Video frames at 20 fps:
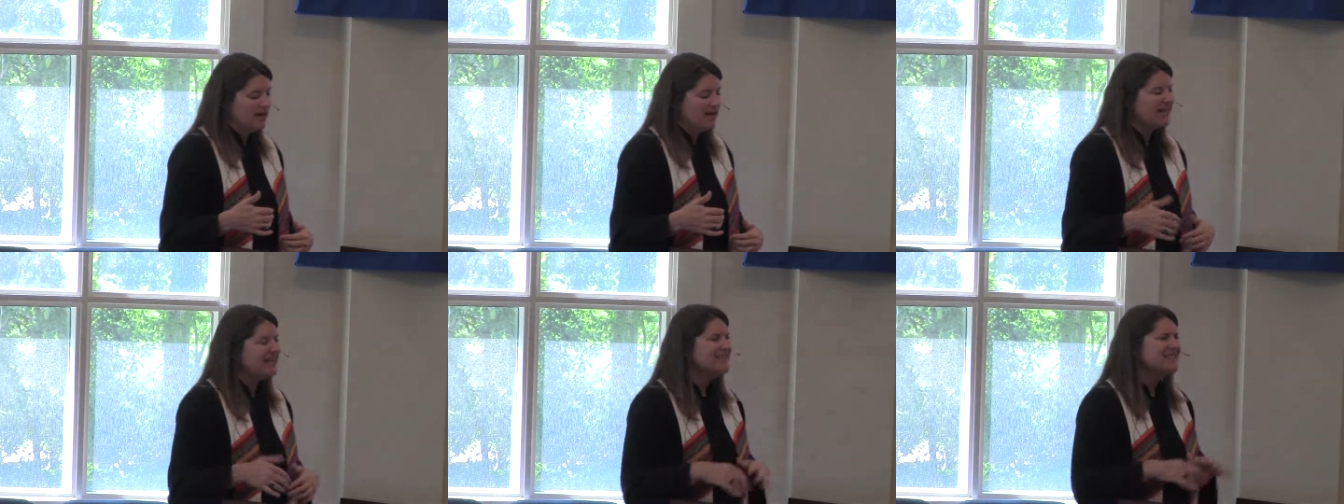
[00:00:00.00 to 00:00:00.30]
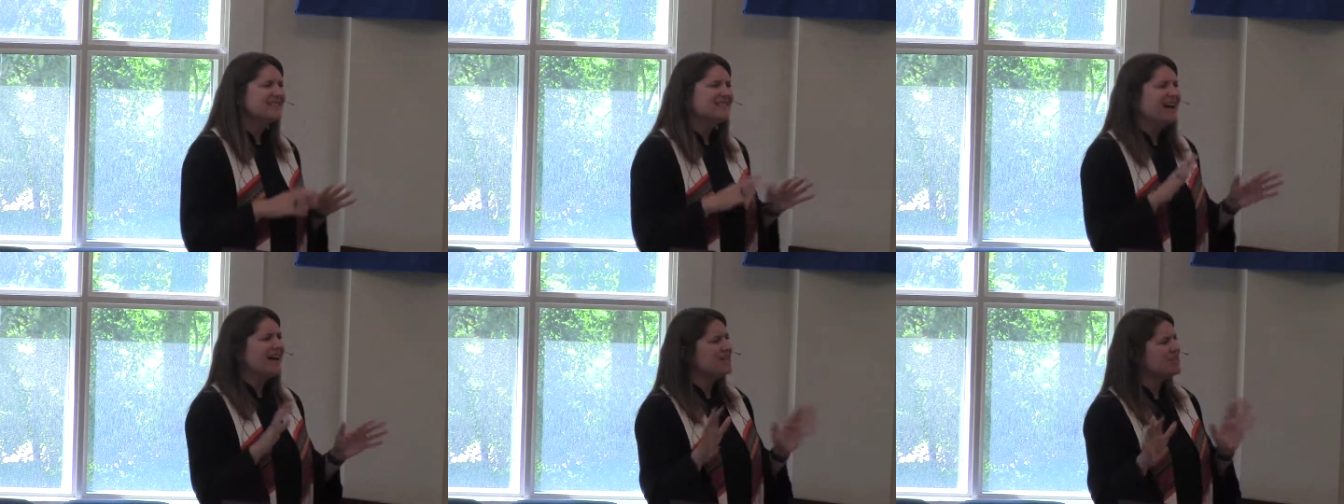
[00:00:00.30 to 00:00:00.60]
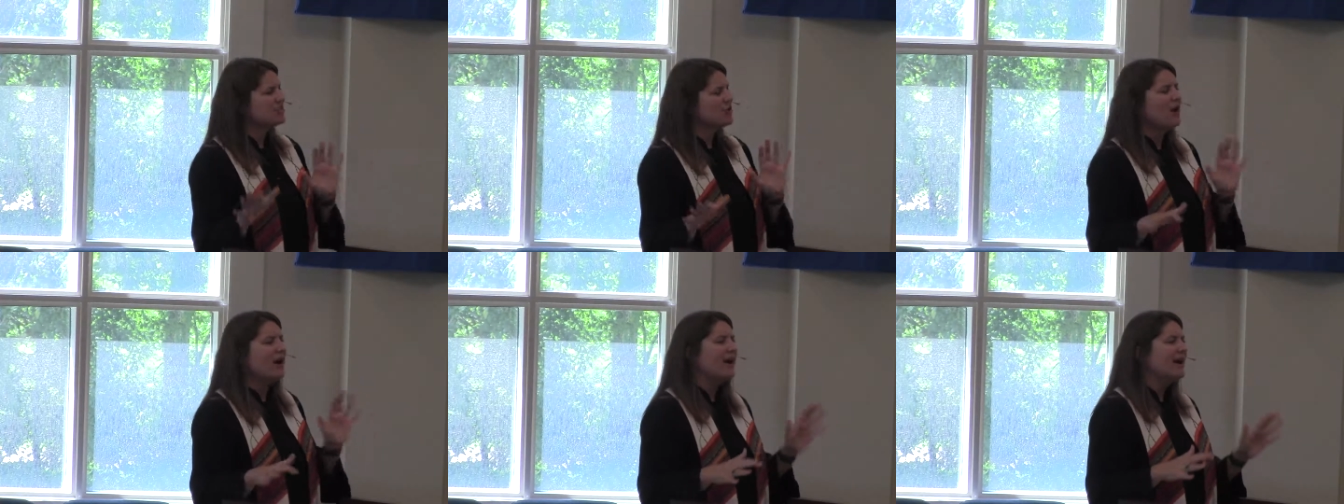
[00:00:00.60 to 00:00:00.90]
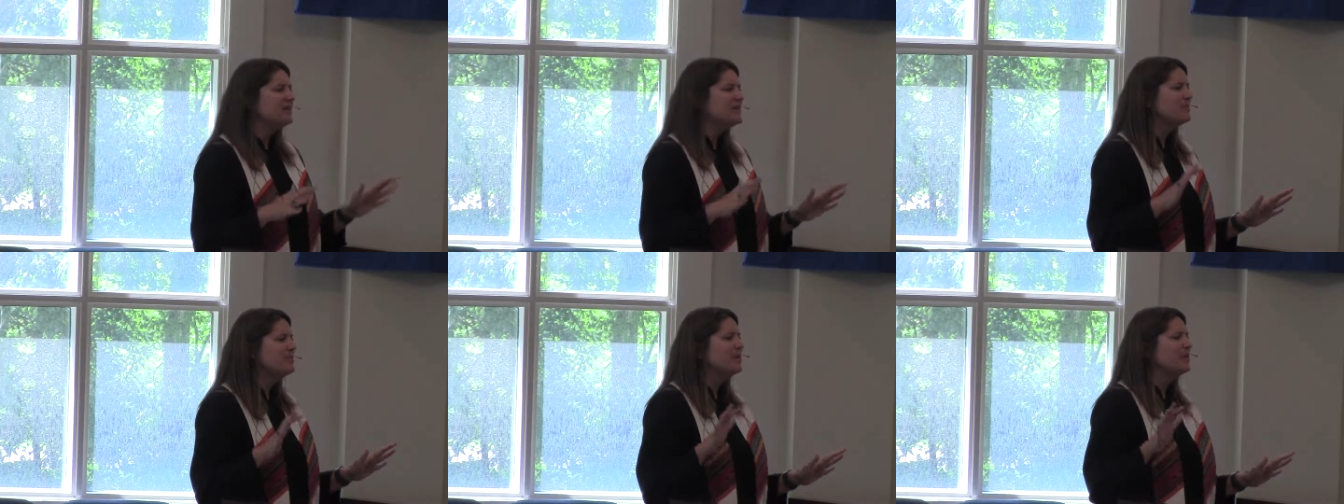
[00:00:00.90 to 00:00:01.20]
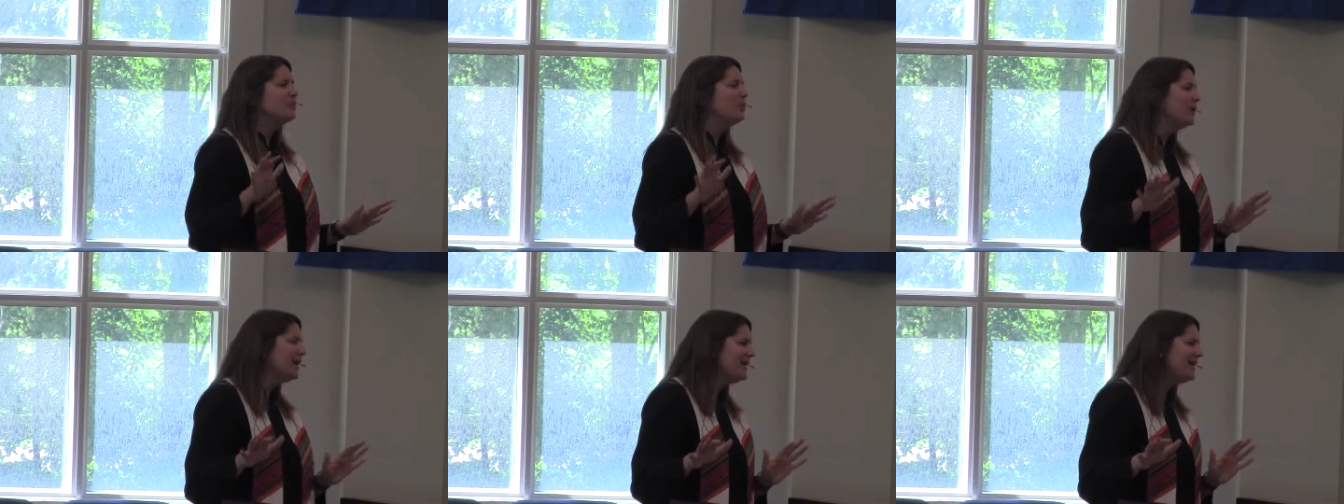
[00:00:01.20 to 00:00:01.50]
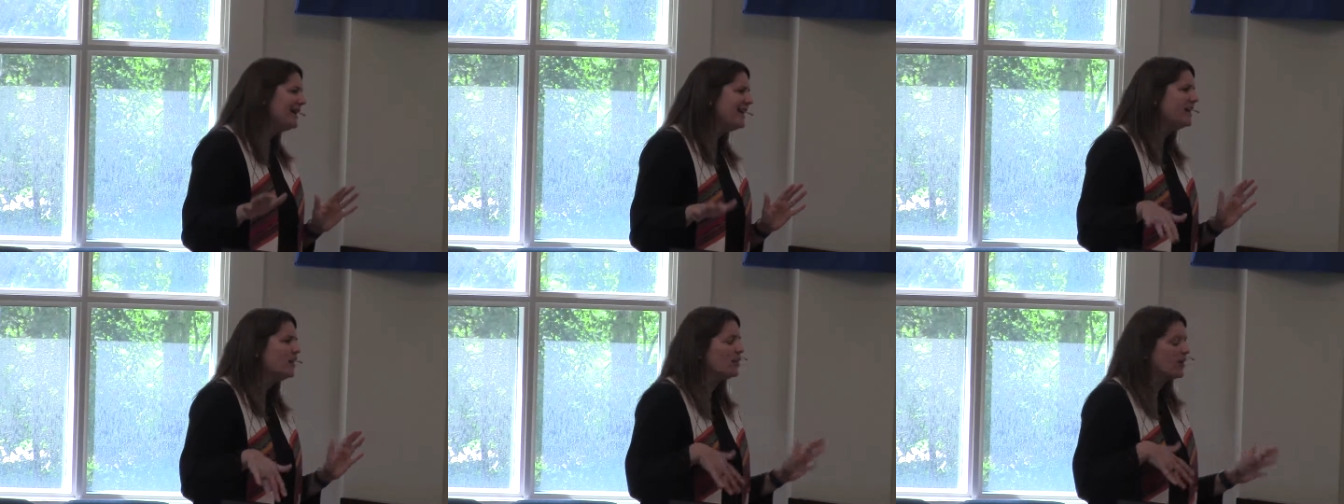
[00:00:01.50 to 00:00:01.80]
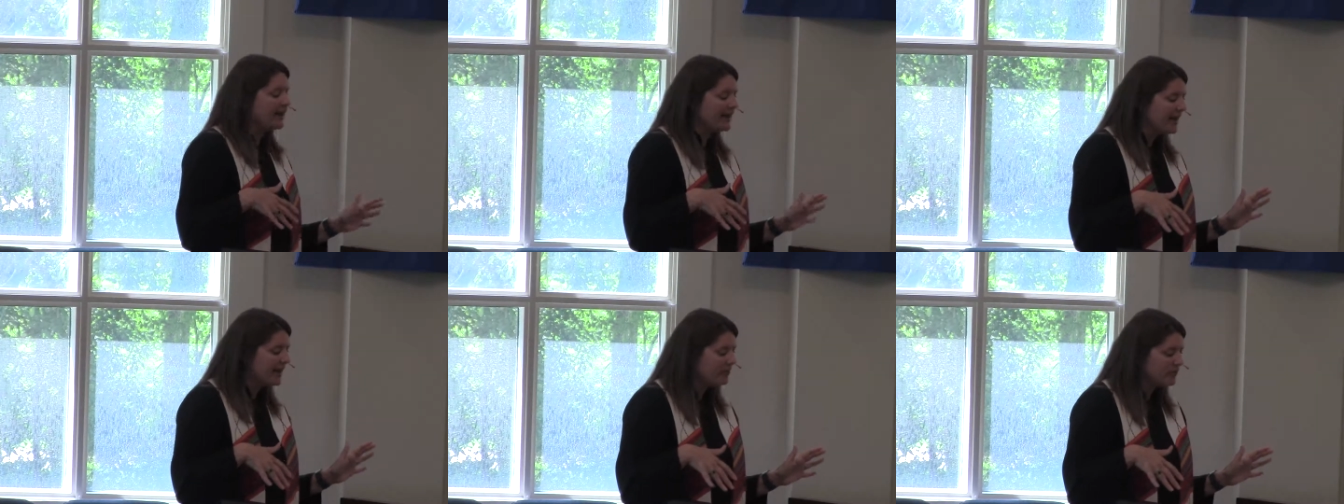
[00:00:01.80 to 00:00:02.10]
And he's not trying to be witty or
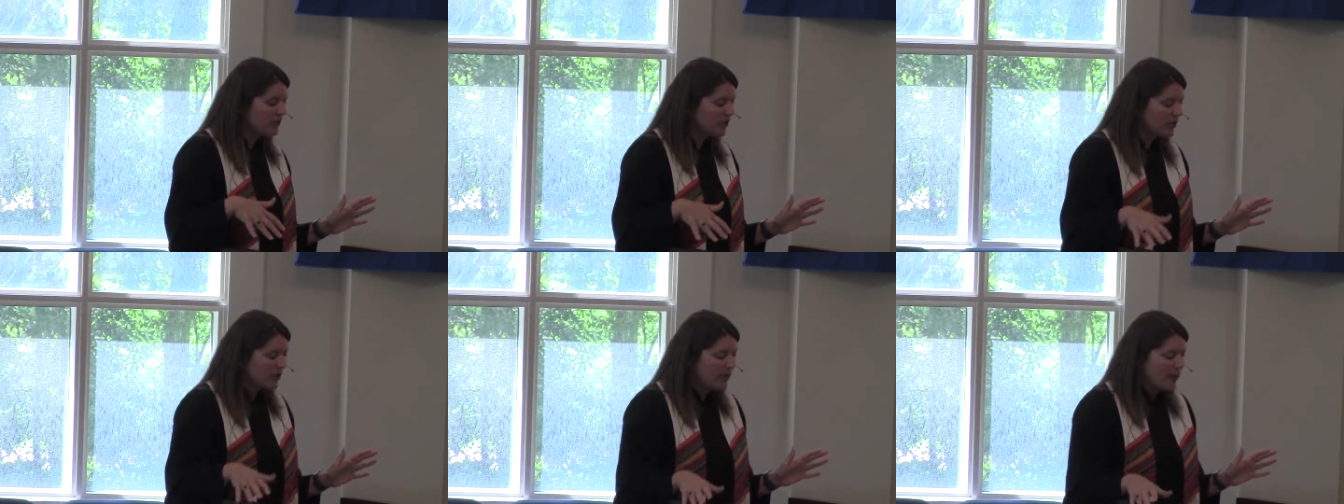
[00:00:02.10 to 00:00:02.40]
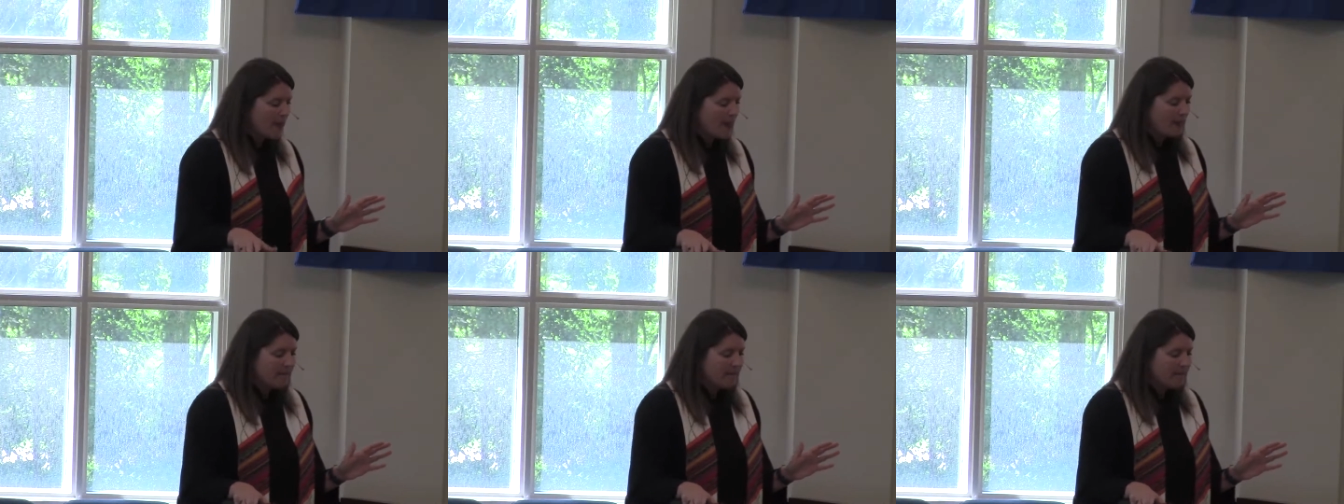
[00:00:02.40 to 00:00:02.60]
clever,